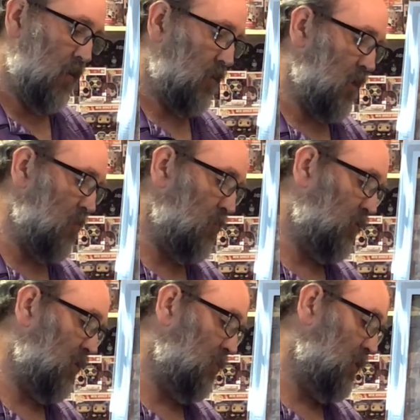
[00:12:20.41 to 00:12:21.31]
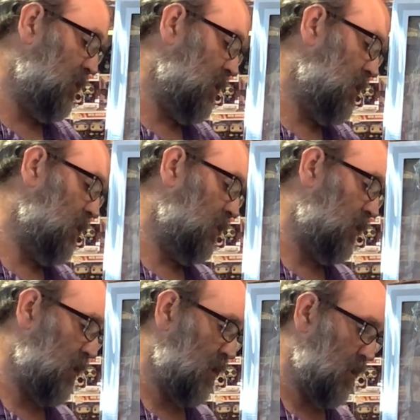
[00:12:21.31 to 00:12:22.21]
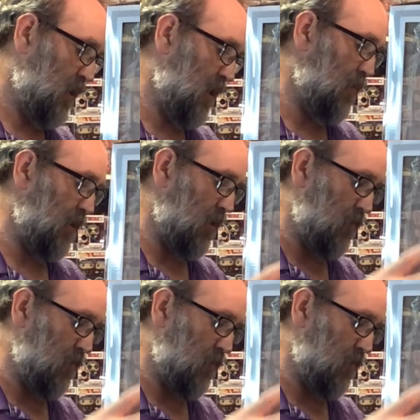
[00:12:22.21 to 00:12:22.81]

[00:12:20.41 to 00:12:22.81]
cumbersome this is, here we go.